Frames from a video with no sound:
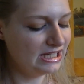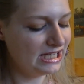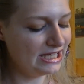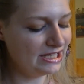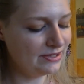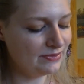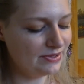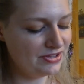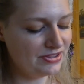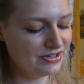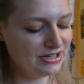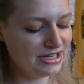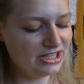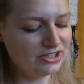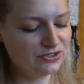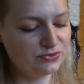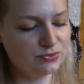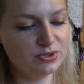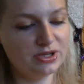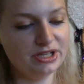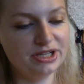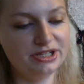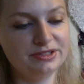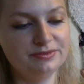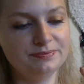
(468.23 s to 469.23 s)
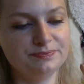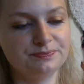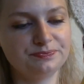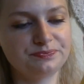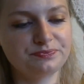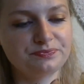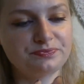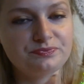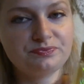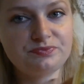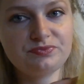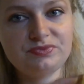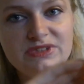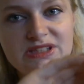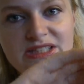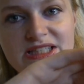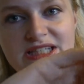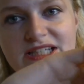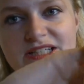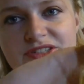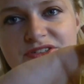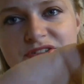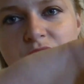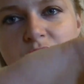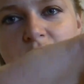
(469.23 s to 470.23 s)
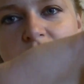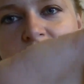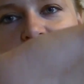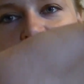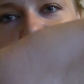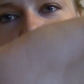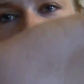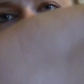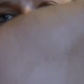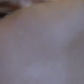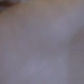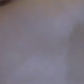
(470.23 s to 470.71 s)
anyway, the next one is called